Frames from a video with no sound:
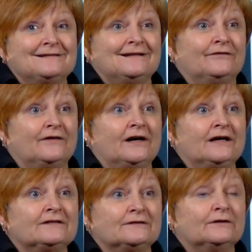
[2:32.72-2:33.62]
set of
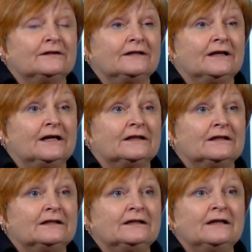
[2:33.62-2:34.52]
eyes look at the
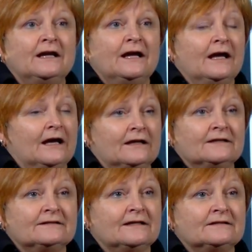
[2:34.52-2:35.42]
athlete and
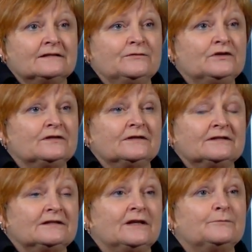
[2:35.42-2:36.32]
assess them using the
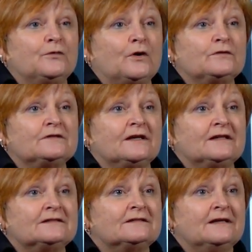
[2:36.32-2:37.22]
same
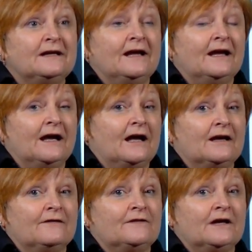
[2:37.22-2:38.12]
process,
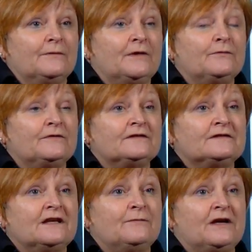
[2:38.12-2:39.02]
if they come out with the
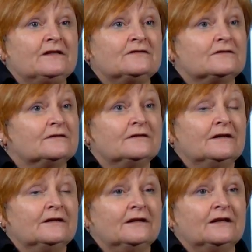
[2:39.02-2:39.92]
same answer,
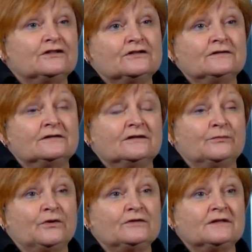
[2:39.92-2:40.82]
then it shows that the
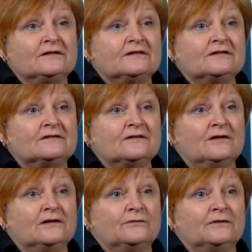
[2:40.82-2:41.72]
process is a
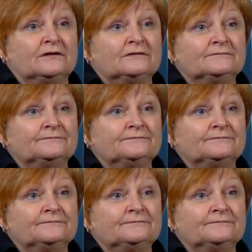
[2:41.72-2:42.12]
solid one.